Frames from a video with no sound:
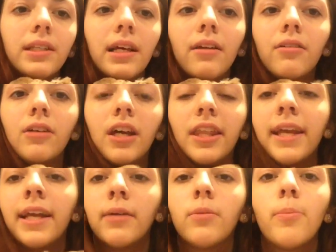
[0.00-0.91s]
I don't know, I
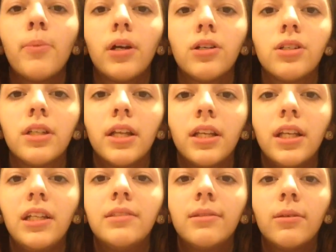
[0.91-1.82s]
think I'm a person that
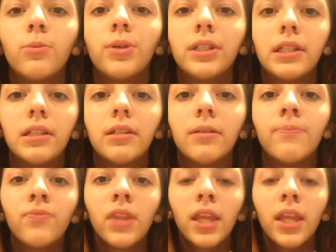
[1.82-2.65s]
needs someone to